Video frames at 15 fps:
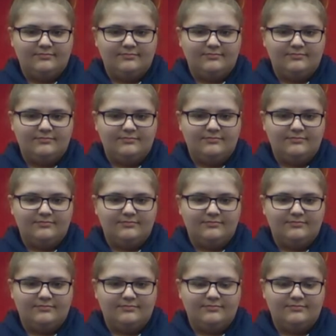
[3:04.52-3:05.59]

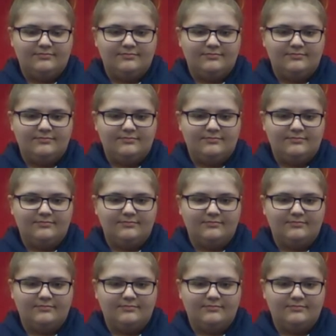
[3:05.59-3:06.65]

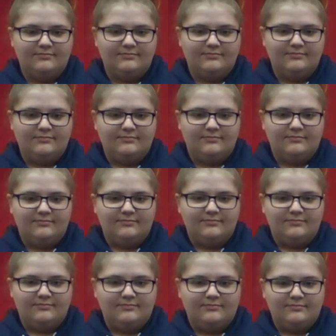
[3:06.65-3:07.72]

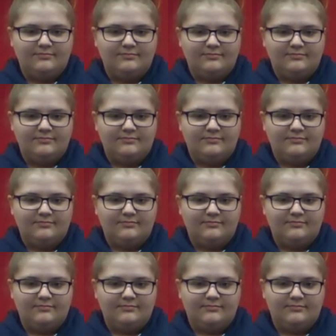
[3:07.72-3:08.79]

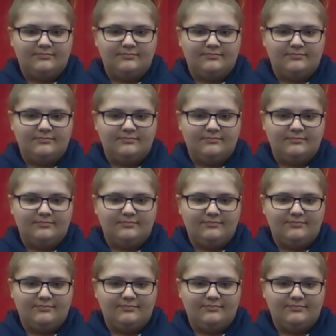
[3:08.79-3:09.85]

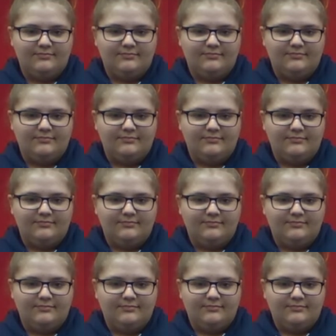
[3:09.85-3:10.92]

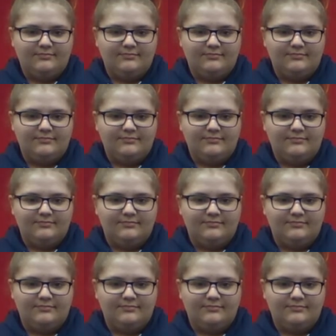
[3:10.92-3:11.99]

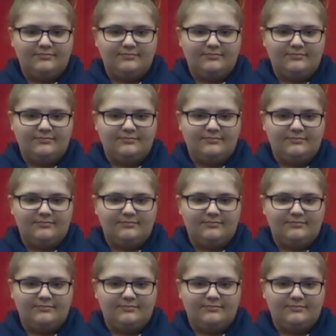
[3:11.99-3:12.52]
(not speaking)